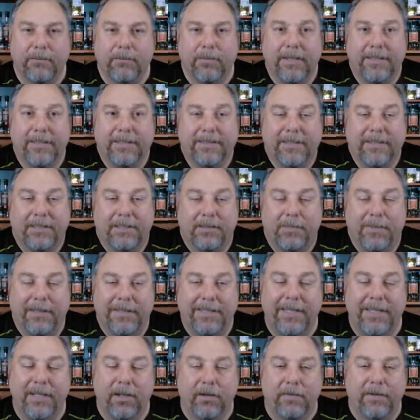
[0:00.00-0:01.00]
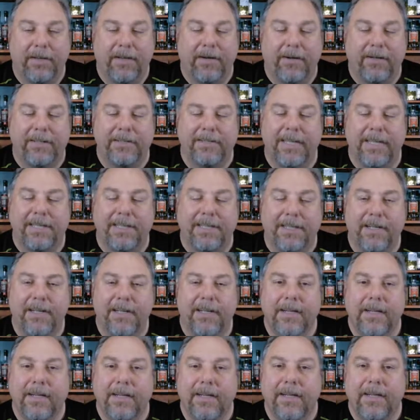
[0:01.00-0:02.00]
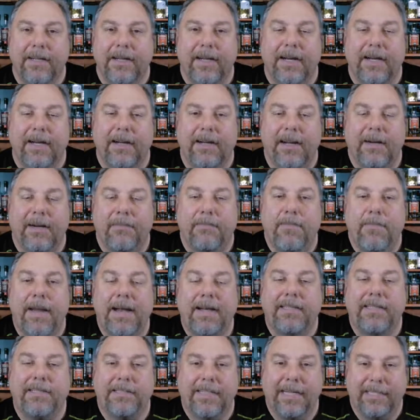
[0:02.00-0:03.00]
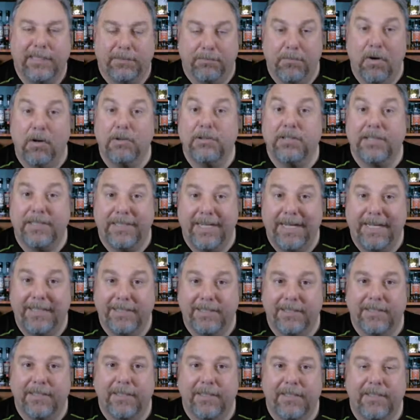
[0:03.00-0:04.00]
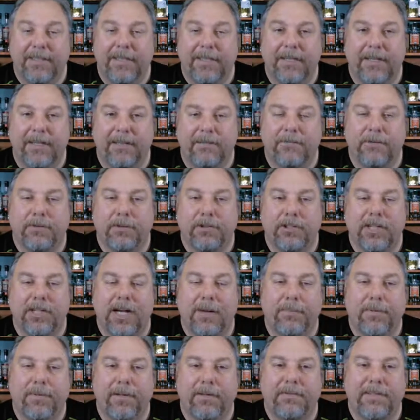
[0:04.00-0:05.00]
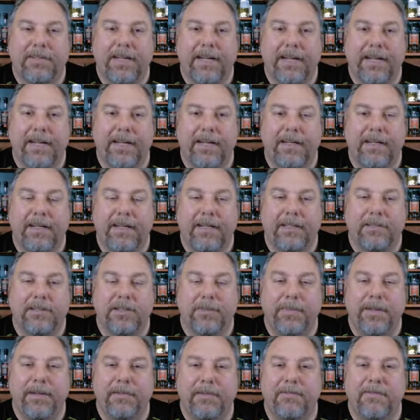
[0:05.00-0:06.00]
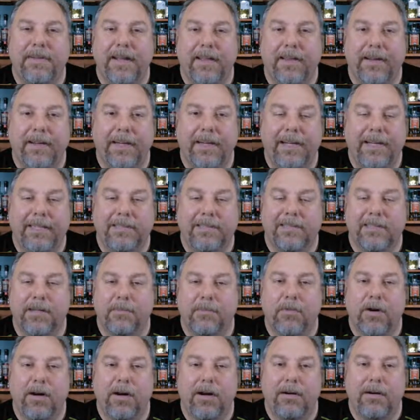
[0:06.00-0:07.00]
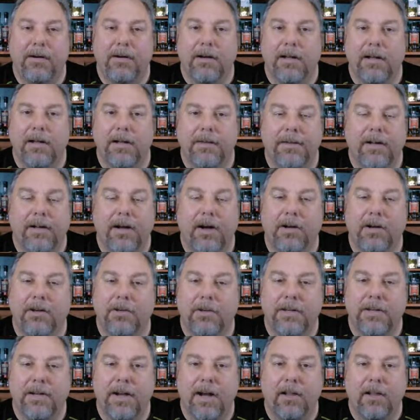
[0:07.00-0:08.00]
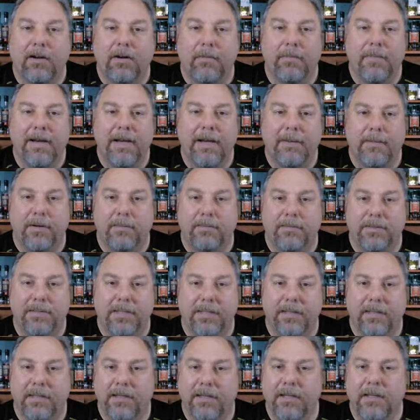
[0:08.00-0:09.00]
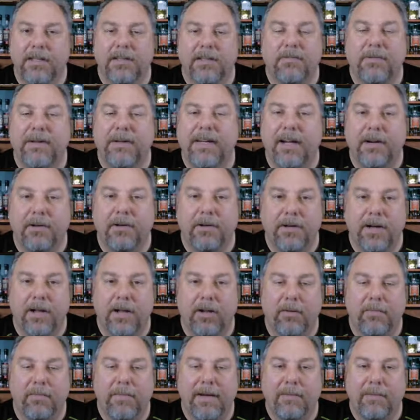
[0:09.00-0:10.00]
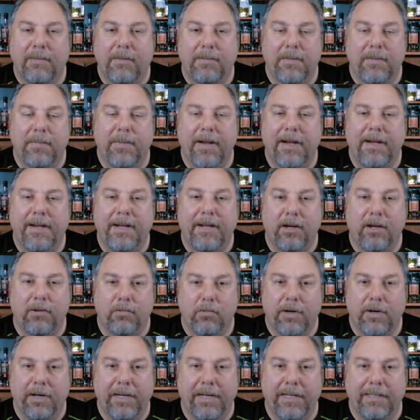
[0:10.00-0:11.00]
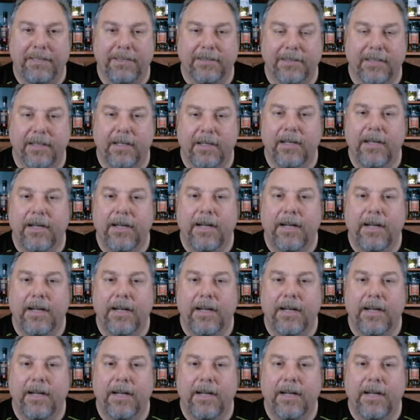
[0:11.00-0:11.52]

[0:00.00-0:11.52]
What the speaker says: it's such a big deal over there, is that in many states, most states, for shoplifting to be a felony, it's somewhere in the $100 minimum to $300 minimum, depending on what it is.